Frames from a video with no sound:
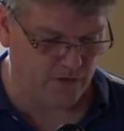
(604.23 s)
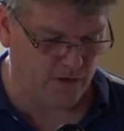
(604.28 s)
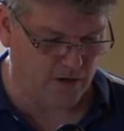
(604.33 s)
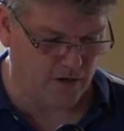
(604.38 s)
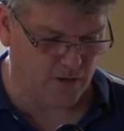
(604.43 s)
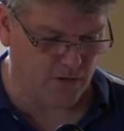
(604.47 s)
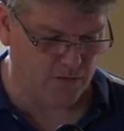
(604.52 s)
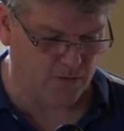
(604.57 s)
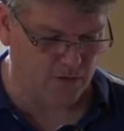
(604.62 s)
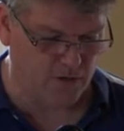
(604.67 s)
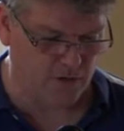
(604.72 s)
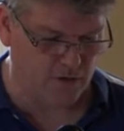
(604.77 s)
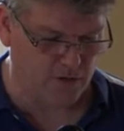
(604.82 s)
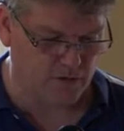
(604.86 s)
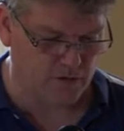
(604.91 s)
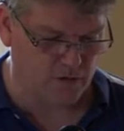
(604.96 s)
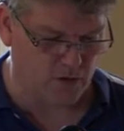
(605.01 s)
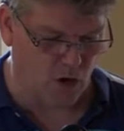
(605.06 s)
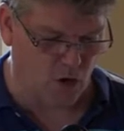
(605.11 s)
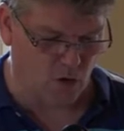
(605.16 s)
You know,
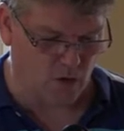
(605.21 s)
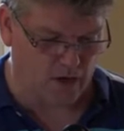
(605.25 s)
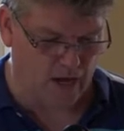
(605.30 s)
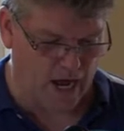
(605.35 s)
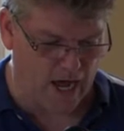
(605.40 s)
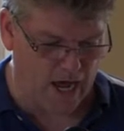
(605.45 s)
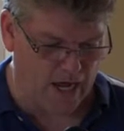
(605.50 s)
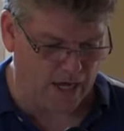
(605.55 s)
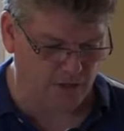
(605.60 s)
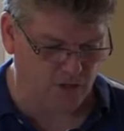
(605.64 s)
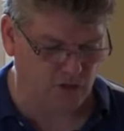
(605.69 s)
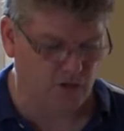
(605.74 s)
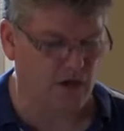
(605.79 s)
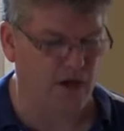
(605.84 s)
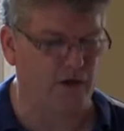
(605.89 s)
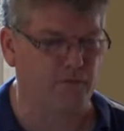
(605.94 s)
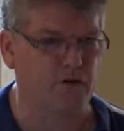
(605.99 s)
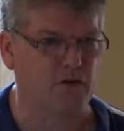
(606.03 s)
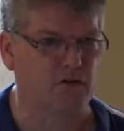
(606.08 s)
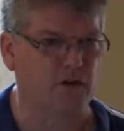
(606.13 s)
no guy should
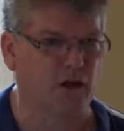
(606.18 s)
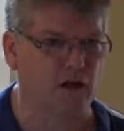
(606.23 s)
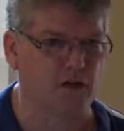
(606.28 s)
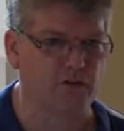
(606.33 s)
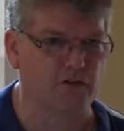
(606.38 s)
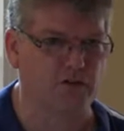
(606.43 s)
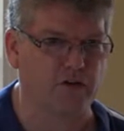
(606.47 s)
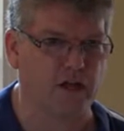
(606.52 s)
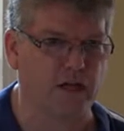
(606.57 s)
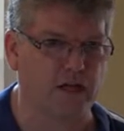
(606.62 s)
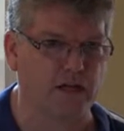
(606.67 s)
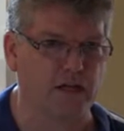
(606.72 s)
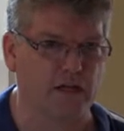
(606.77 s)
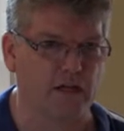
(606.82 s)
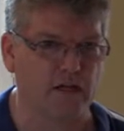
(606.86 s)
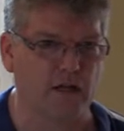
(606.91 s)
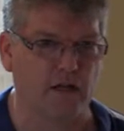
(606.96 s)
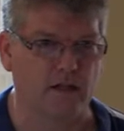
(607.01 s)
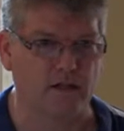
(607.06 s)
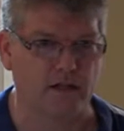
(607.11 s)
ever touch
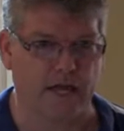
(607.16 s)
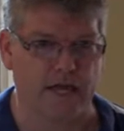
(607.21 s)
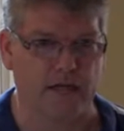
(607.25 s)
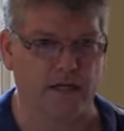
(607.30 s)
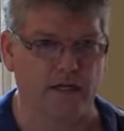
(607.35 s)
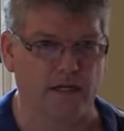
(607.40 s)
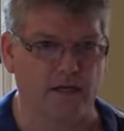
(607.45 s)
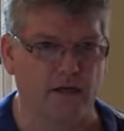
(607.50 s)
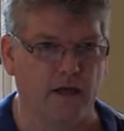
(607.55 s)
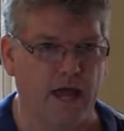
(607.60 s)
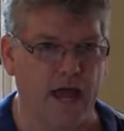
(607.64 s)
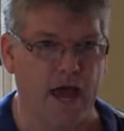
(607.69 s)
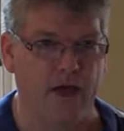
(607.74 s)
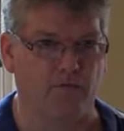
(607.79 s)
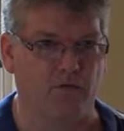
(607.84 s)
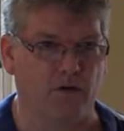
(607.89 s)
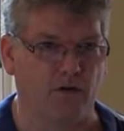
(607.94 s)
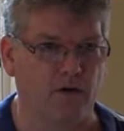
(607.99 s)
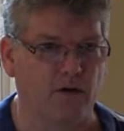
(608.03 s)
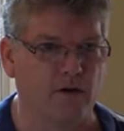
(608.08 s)
any lady
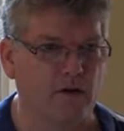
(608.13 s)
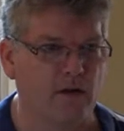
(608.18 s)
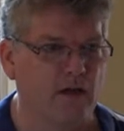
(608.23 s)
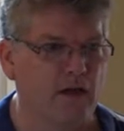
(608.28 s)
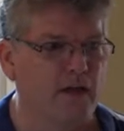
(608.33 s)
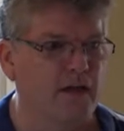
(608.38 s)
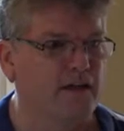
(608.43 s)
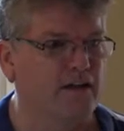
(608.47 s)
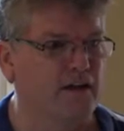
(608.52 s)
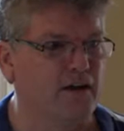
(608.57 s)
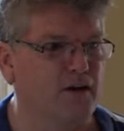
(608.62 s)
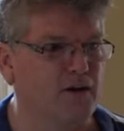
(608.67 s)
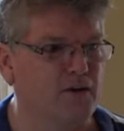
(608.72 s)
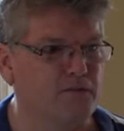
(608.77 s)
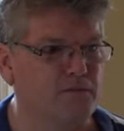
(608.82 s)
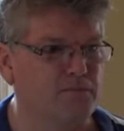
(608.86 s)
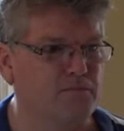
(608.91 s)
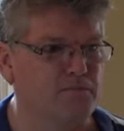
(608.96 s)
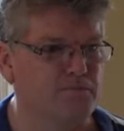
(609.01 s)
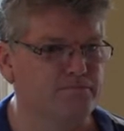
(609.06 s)
ever. You
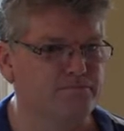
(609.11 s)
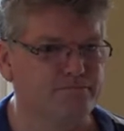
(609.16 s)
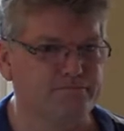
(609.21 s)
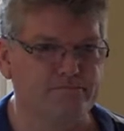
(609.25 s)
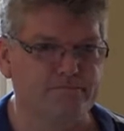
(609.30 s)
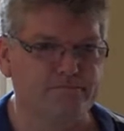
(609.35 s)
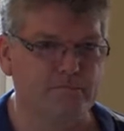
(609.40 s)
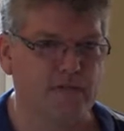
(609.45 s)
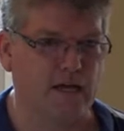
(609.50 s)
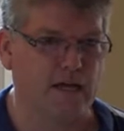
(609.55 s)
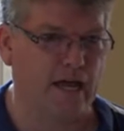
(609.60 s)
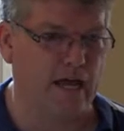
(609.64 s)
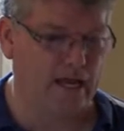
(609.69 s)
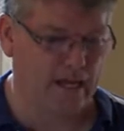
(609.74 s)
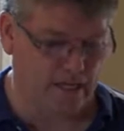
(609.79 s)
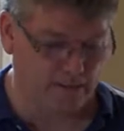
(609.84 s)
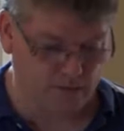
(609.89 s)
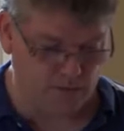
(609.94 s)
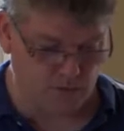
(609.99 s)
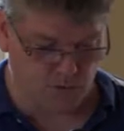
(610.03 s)
know,
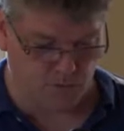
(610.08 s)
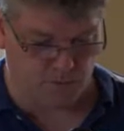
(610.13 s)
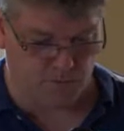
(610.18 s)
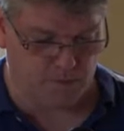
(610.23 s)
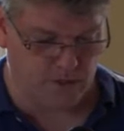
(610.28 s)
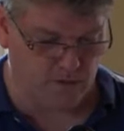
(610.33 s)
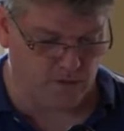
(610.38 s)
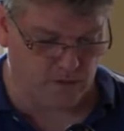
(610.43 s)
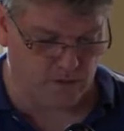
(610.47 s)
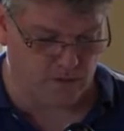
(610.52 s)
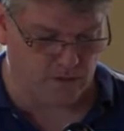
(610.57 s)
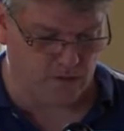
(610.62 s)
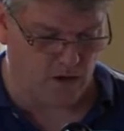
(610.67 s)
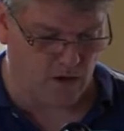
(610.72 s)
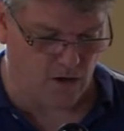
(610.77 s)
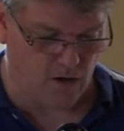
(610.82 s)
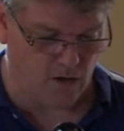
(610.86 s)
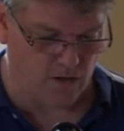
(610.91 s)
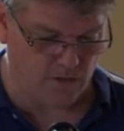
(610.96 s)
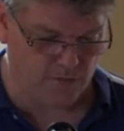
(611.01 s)
and this would be good in the
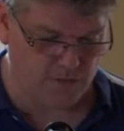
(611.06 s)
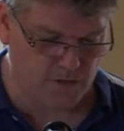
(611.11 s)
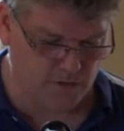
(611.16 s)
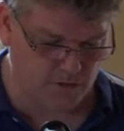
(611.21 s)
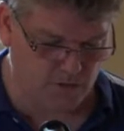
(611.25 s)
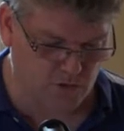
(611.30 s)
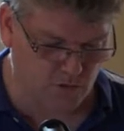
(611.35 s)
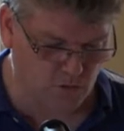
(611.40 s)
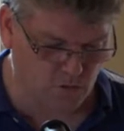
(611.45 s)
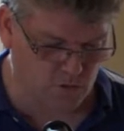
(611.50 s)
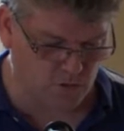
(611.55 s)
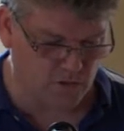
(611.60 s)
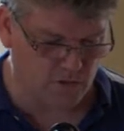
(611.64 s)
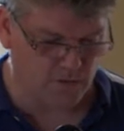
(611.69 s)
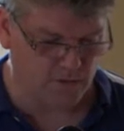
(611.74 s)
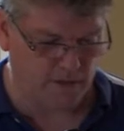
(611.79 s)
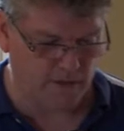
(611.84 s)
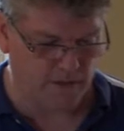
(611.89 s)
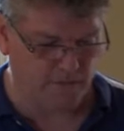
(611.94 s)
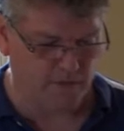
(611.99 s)
hall of the school
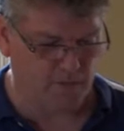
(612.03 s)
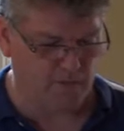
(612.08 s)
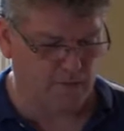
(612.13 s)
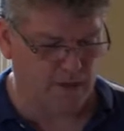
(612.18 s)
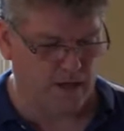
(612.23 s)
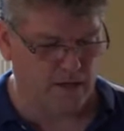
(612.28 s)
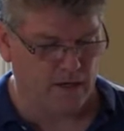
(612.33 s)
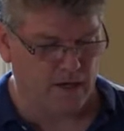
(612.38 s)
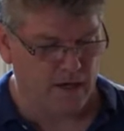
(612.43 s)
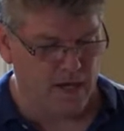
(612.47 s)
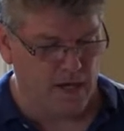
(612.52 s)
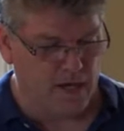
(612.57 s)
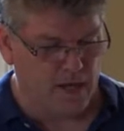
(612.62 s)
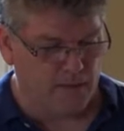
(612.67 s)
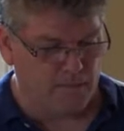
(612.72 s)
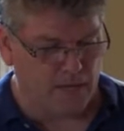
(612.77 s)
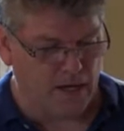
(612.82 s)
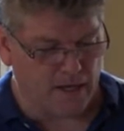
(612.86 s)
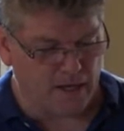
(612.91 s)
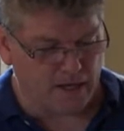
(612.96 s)
or whatever, but,
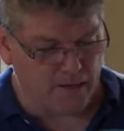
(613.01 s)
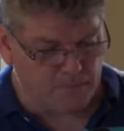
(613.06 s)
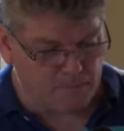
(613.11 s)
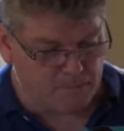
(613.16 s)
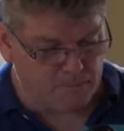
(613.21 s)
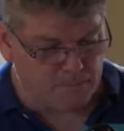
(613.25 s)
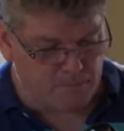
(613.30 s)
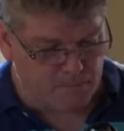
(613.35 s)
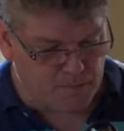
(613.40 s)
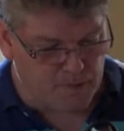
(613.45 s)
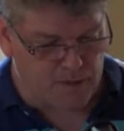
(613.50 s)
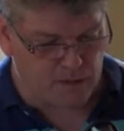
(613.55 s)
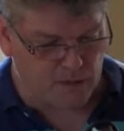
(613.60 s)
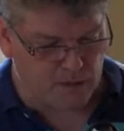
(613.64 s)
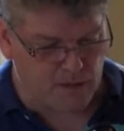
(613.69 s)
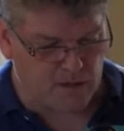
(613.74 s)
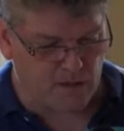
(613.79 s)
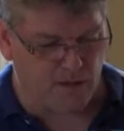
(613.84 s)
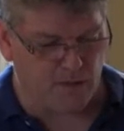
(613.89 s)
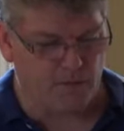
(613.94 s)
but,
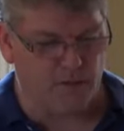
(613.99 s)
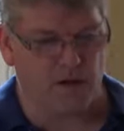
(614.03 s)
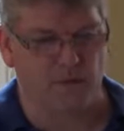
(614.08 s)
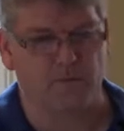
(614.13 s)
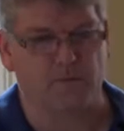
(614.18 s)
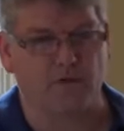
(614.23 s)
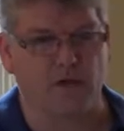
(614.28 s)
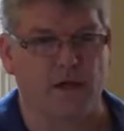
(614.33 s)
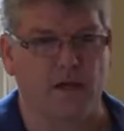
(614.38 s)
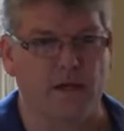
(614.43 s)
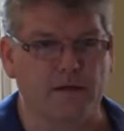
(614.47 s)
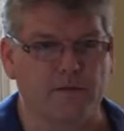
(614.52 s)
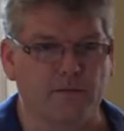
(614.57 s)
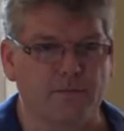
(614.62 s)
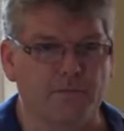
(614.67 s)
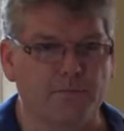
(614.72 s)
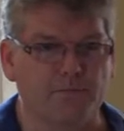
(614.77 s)
but you get what I'm saying.